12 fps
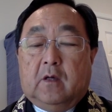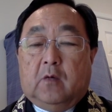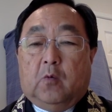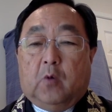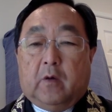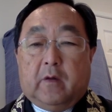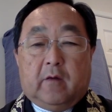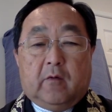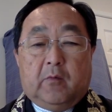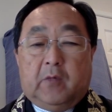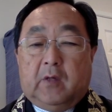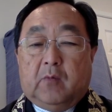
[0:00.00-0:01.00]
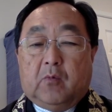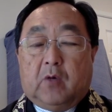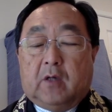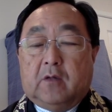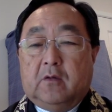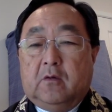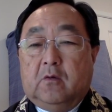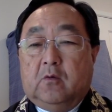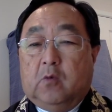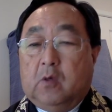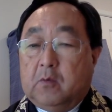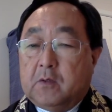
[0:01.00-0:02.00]
where they were being brought to,
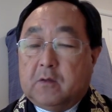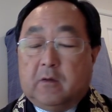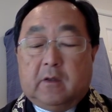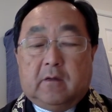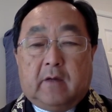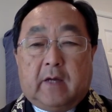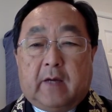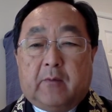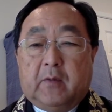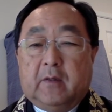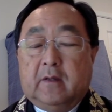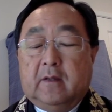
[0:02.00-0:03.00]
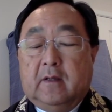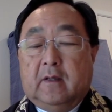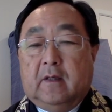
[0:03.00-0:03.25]
what was going to happen.